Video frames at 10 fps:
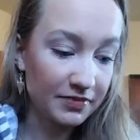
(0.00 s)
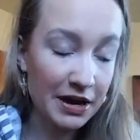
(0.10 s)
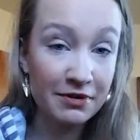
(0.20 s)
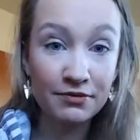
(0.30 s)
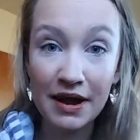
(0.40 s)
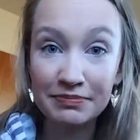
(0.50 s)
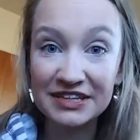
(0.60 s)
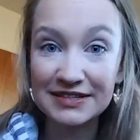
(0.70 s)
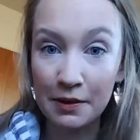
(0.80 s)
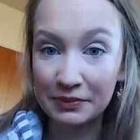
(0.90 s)
I better wrap
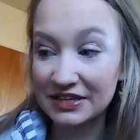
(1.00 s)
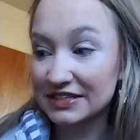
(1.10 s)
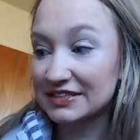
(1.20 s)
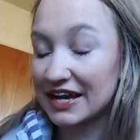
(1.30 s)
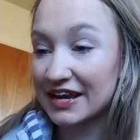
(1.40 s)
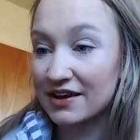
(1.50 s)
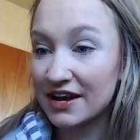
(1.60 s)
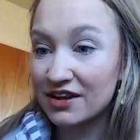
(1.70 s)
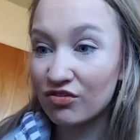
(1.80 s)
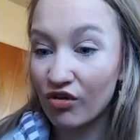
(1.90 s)
this up because it's getting
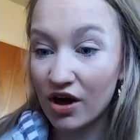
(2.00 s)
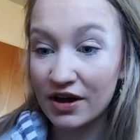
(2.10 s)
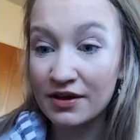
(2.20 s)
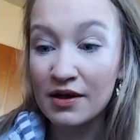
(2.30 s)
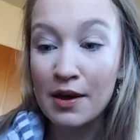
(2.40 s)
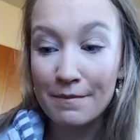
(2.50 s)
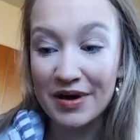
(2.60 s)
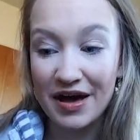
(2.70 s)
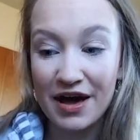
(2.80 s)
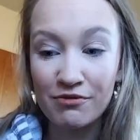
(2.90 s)
kind of long,
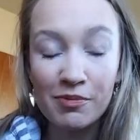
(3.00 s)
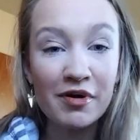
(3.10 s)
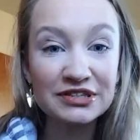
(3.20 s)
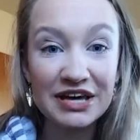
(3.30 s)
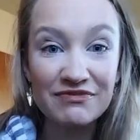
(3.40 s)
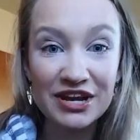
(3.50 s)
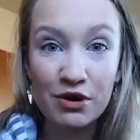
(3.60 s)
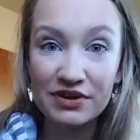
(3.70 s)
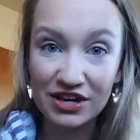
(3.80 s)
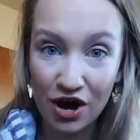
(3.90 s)
but I will post that
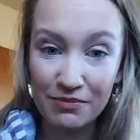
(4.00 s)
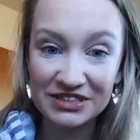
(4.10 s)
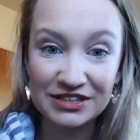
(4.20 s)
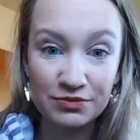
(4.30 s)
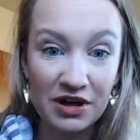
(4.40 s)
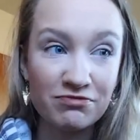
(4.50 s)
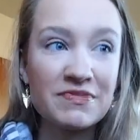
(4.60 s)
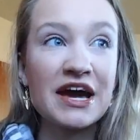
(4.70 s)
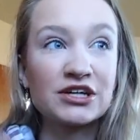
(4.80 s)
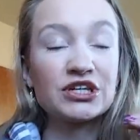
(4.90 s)
video in the comments as well of
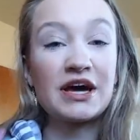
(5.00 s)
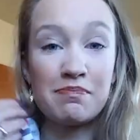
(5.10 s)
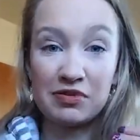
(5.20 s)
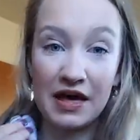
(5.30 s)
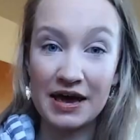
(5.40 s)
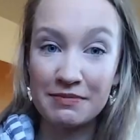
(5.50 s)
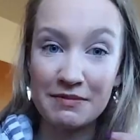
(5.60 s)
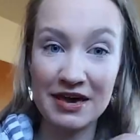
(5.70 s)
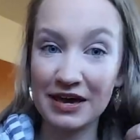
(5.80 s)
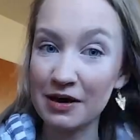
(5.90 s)
me actually applying my
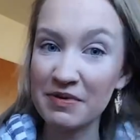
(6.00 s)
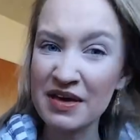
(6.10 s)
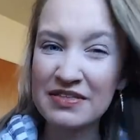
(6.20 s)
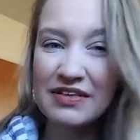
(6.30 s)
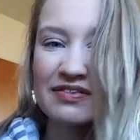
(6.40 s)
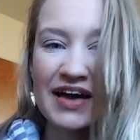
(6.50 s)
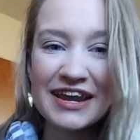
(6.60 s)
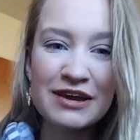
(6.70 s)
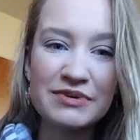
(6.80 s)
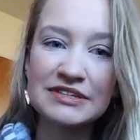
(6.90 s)
makeup. The
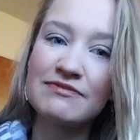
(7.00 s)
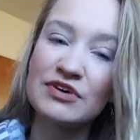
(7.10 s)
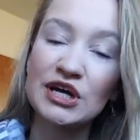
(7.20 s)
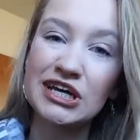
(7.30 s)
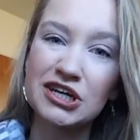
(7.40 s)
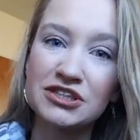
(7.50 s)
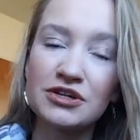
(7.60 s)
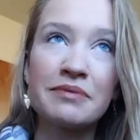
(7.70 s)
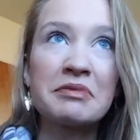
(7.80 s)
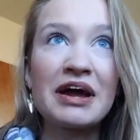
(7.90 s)
lighting wasn't very good,
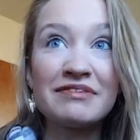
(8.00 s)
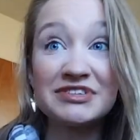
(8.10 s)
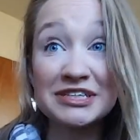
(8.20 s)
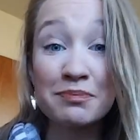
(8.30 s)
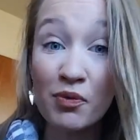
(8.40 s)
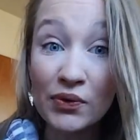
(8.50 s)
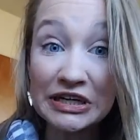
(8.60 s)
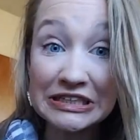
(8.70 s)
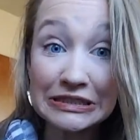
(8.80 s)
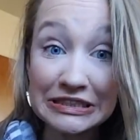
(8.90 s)
so I'm kind of
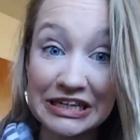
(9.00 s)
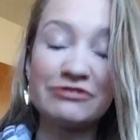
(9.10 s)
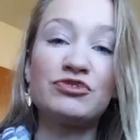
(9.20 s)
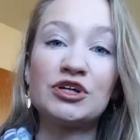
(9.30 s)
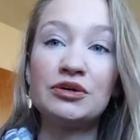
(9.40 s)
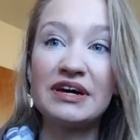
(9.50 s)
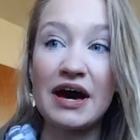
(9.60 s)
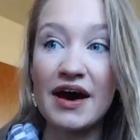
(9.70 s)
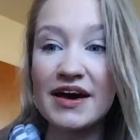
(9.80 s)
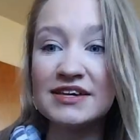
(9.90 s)
disappointed in that for you
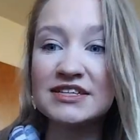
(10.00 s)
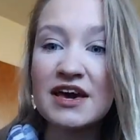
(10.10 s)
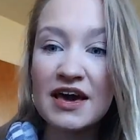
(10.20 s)
guys.